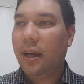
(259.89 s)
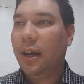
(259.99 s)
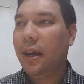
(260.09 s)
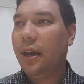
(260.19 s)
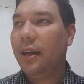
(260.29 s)

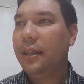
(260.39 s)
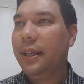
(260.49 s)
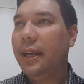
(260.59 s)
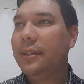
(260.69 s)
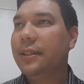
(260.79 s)

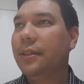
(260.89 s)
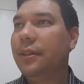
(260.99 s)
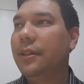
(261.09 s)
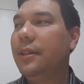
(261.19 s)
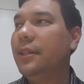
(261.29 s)

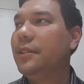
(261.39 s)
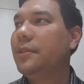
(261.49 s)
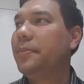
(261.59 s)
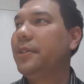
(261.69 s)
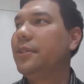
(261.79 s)
so this
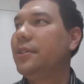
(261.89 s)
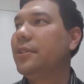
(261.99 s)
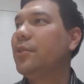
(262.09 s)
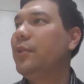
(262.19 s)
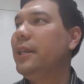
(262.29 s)
person
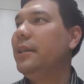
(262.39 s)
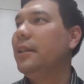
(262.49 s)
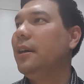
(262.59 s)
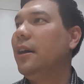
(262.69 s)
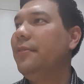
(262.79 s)
just quit
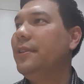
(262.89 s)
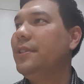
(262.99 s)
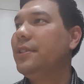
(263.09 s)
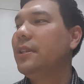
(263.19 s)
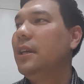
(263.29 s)
in the
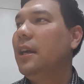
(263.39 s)
office,